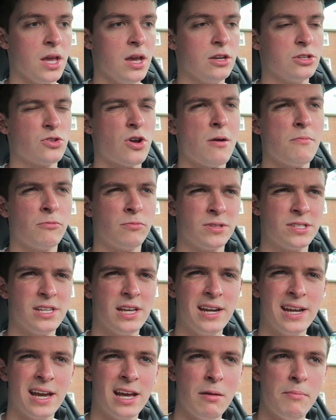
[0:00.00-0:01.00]
So I'm
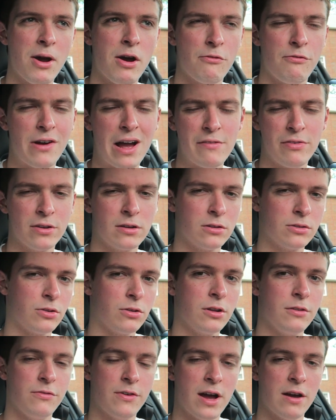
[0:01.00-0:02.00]
sitting at about
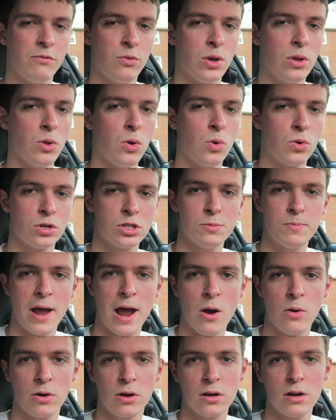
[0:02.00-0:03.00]
535 wheel
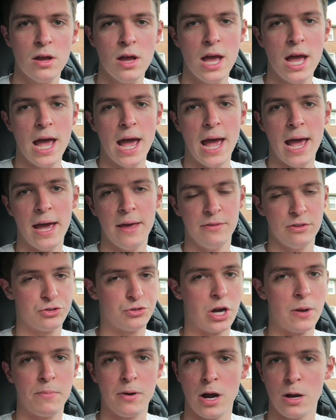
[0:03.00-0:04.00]
horsepower, and the
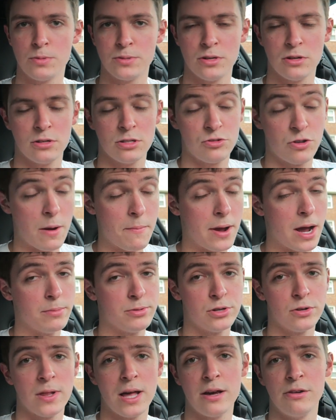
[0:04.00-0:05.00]
straight pipes
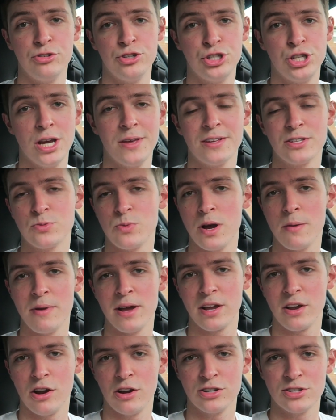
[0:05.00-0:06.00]
are loud as shit. That's why
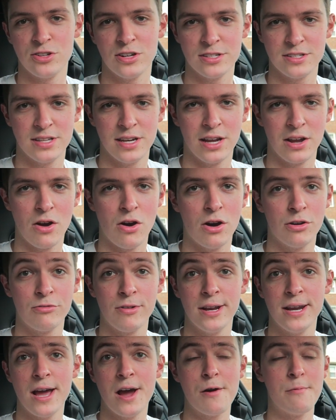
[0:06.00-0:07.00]
my car's not sitting on
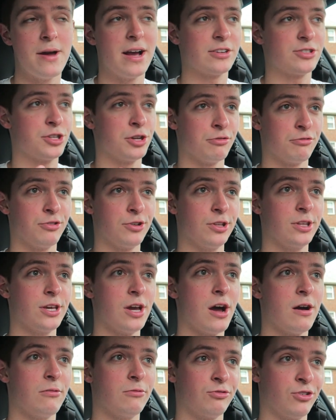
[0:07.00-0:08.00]
right now. I'm actually
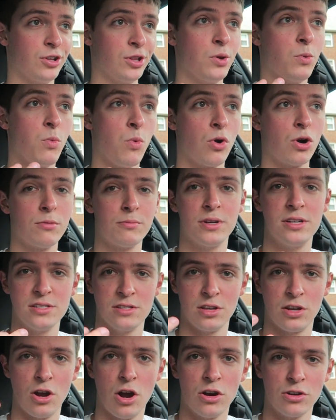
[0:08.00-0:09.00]
really warm because
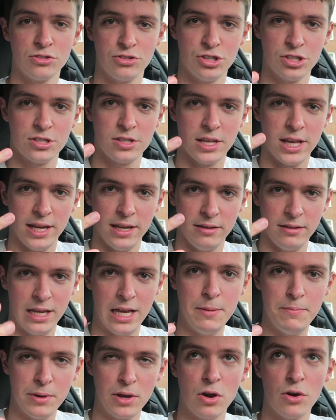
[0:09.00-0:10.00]
the car's just like
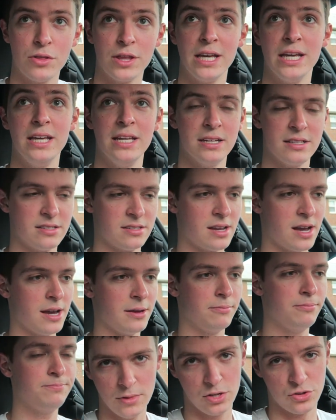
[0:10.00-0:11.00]
keeping all the heat
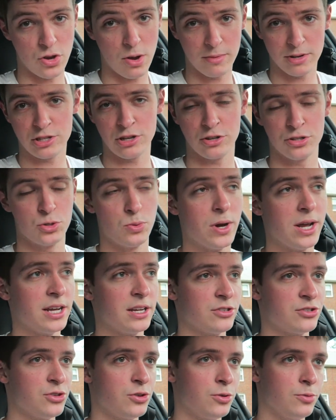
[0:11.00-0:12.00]
inside. So I'm gonna start
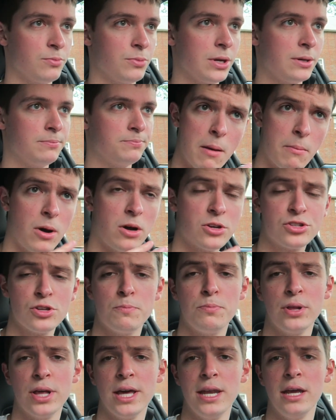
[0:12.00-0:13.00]
sweating soon. But I'm also
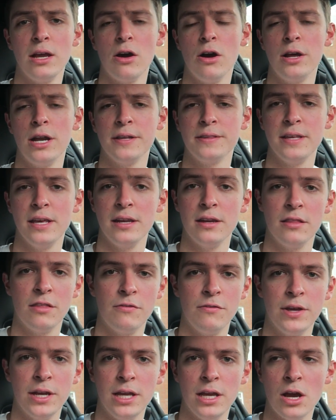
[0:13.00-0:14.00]
planning on, at the end of the
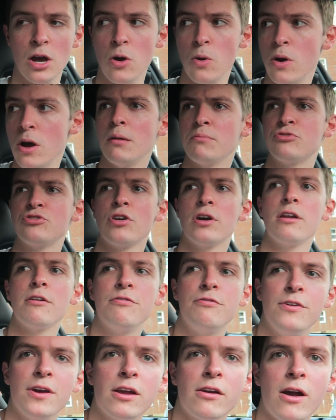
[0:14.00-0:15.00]
video, I'm trying to
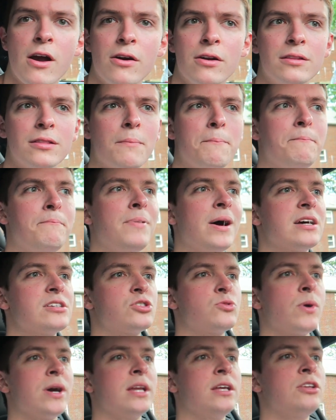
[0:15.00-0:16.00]
figure out the
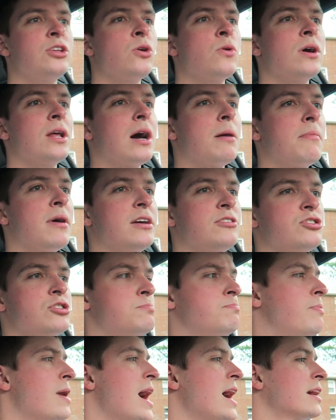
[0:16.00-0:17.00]
best way to do it. I might
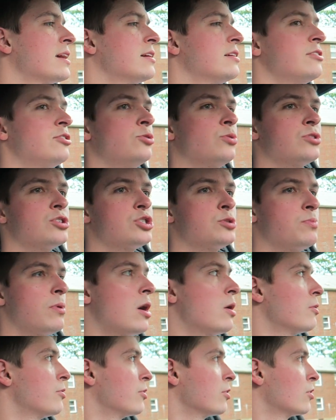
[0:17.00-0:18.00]
just back into a
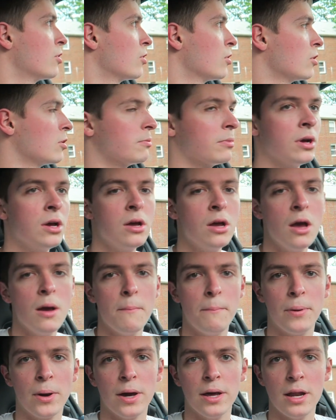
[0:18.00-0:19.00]
spot with a curb,
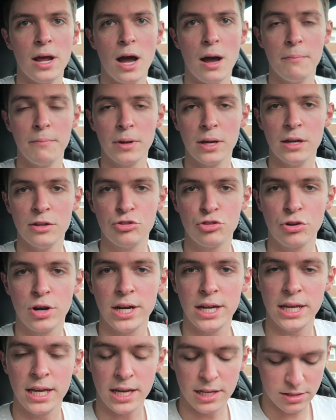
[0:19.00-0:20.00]
but I'm gonna try
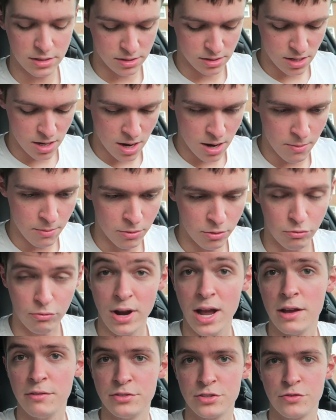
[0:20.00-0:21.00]
to get some
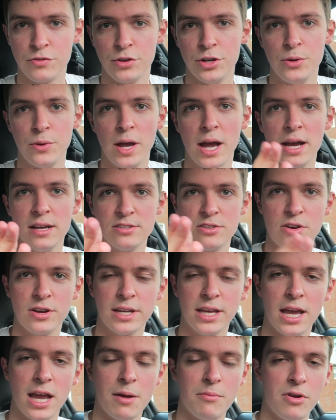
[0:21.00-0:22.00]
revs for you guys
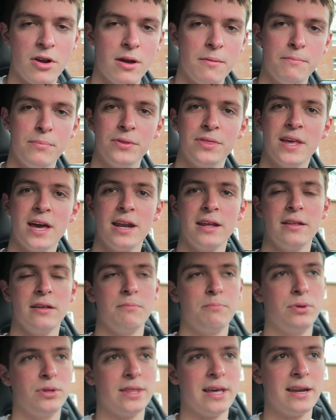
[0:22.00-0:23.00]
on camera and put that
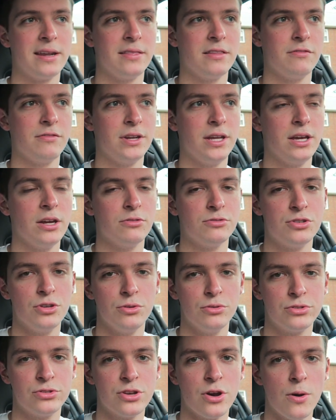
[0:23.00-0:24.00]
in the video
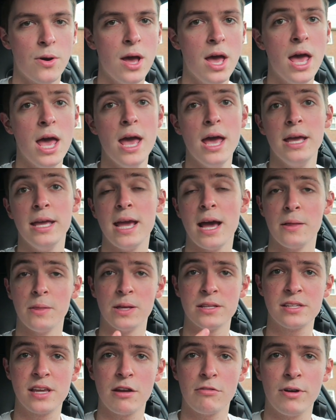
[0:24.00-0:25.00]
too. So yeah,
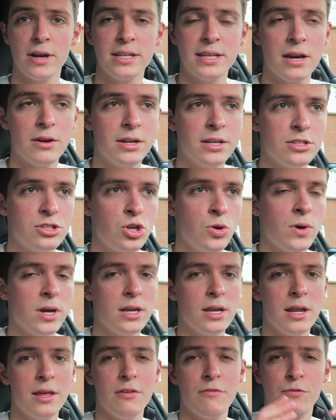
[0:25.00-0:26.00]
let's get right down into
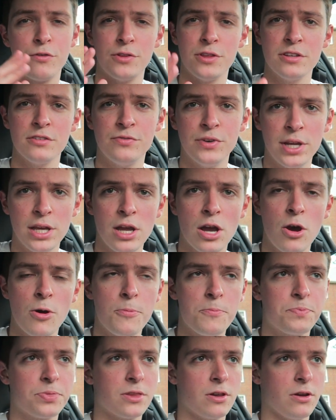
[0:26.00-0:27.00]
it. For this
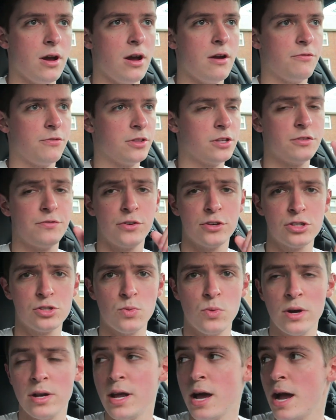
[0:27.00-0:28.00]
video, for this first
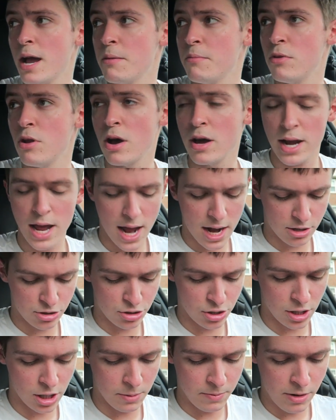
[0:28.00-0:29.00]
one, I'm not
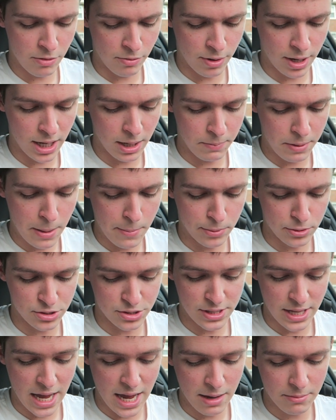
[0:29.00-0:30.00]
actually going to be reading people's
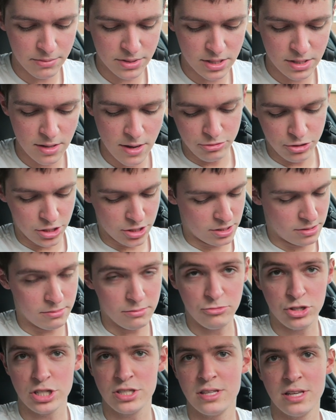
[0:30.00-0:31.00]
names
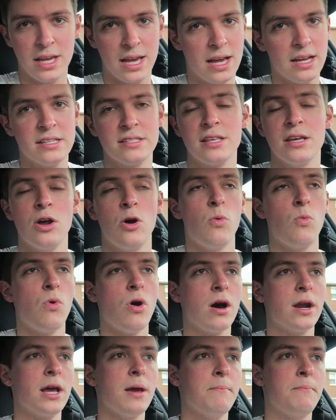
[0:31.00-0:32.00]
just in case they don't
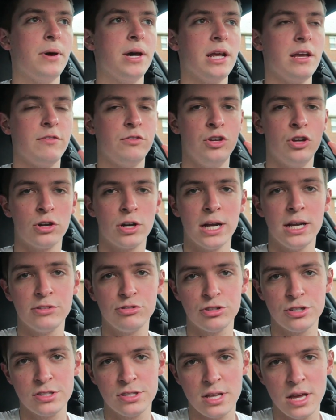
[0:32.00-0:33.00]
want it. But if you're
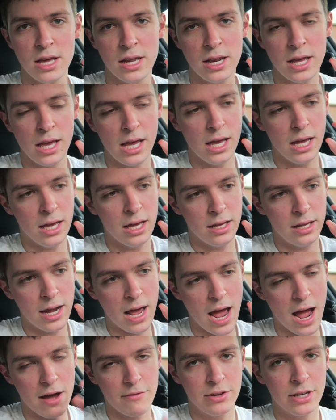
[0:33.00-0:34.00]
interested in
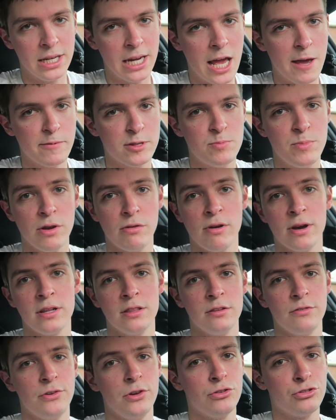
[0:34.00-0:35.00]
having names be read
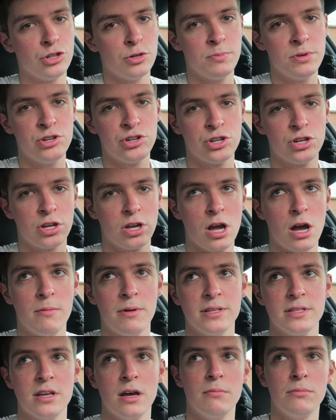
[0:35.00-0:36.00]
in the future, be sure to
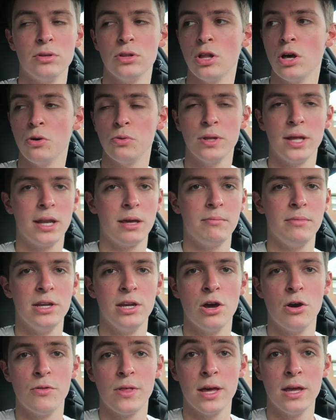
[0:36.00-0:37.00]
comment down below letting me
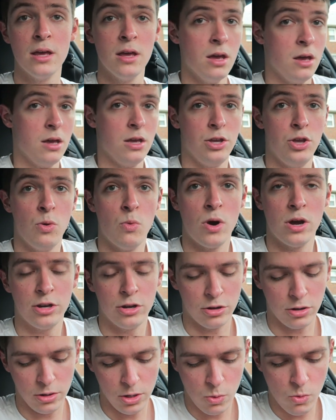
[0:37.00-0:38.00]
know that you want
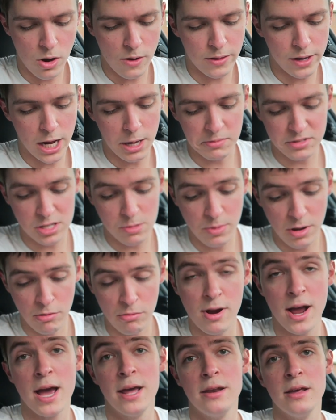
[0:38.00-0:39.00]
the names to be
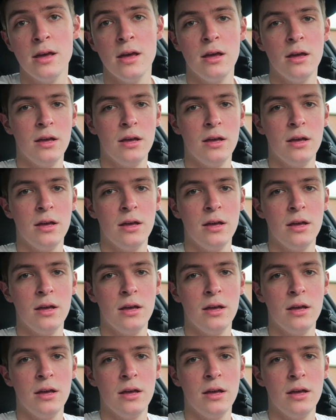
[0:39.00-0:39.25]
read.